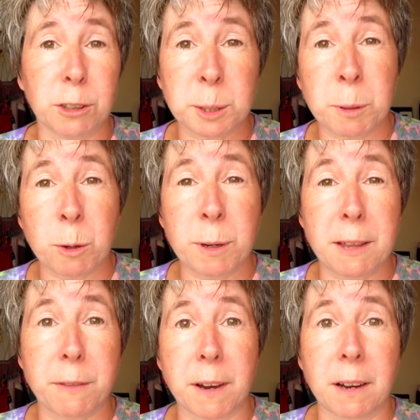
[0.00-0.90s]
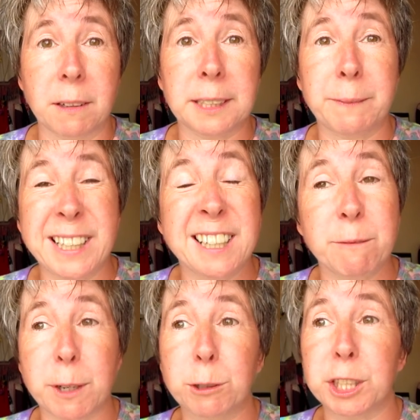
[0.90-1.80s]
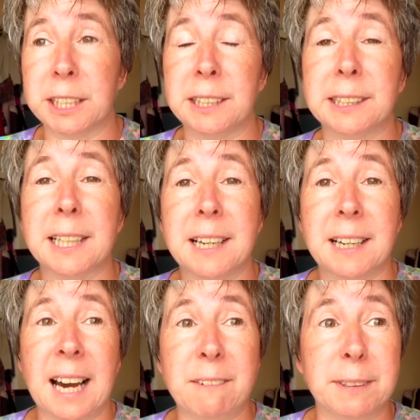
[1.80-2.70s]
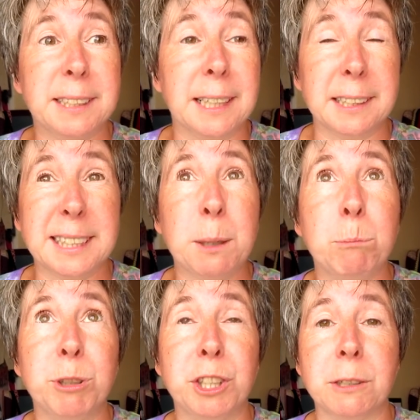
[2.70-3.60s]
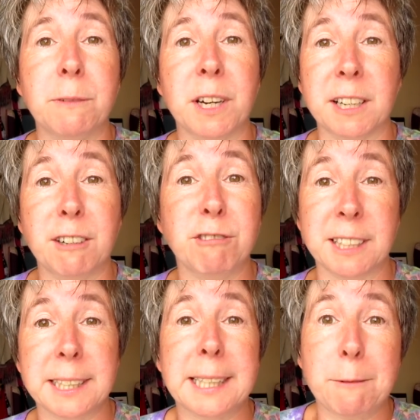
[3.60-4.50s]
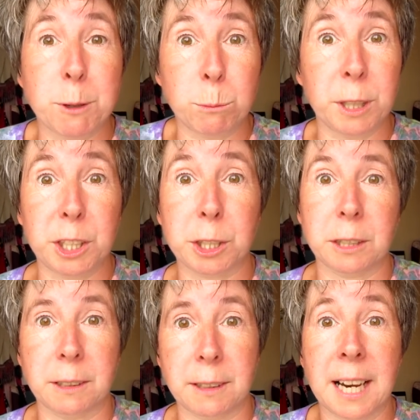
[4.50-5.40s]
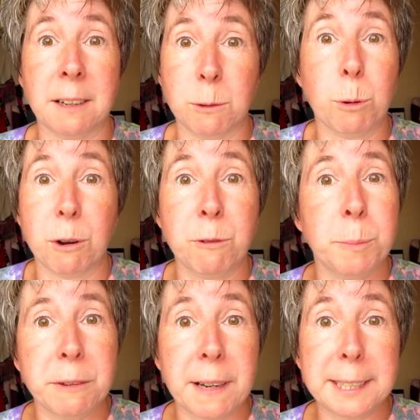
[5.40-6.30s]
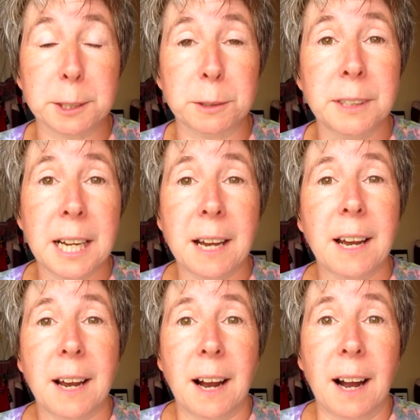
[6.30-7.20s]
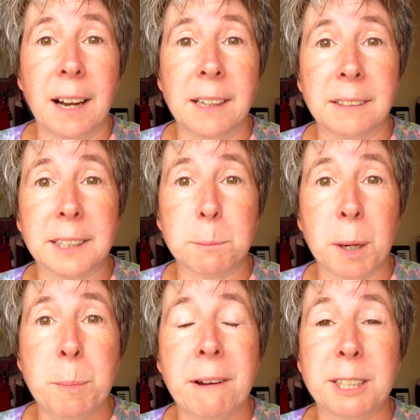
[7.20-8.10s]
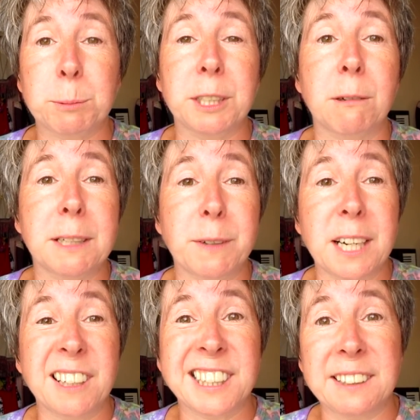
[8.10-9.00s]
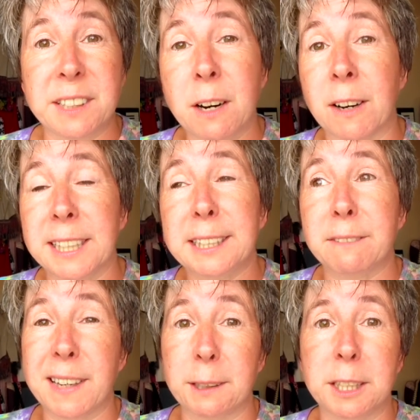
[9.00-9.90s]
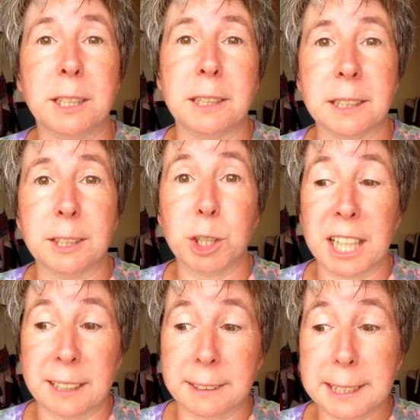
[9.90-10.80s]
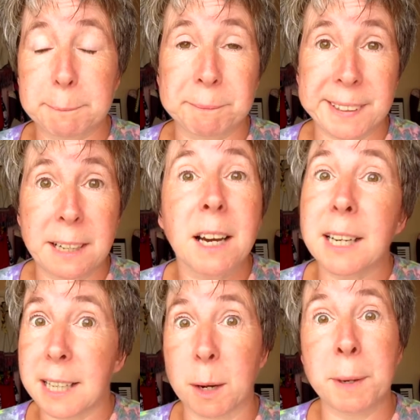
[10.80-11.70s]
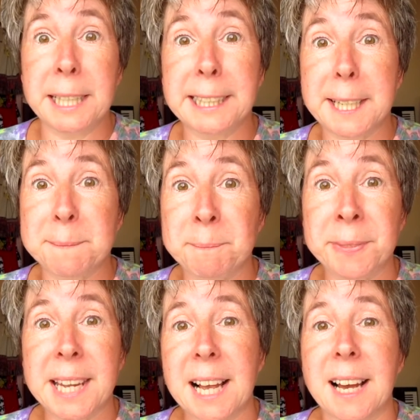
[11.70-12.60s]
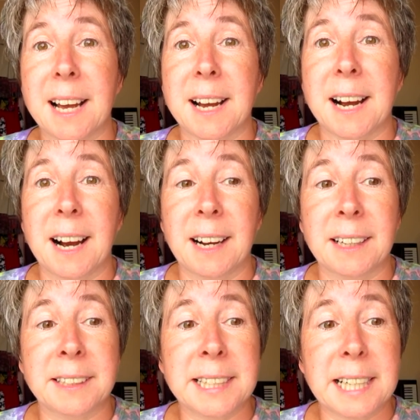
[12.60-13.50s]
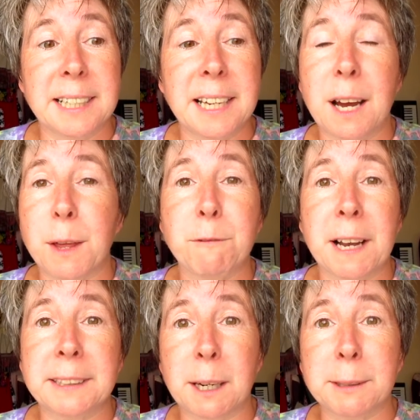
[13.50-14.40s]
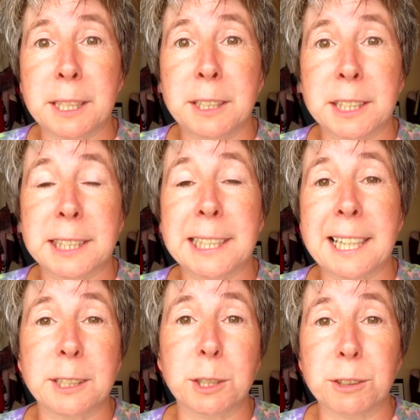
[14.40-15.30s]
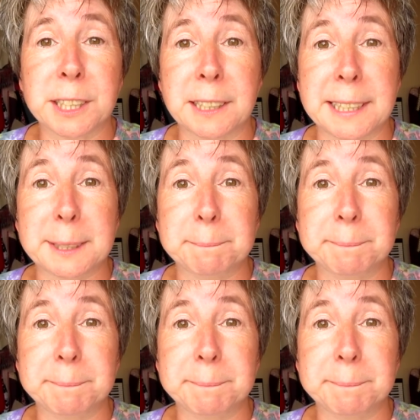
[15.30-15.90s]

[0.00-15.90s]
into hospital with severe convulsions, had a temperature of like 107, which can quite often be fatal. And my parents were told if I lasted the night, then I stood a chance. And luckily I made it. And yeah, they found out I was allergic to tetanus toxoid.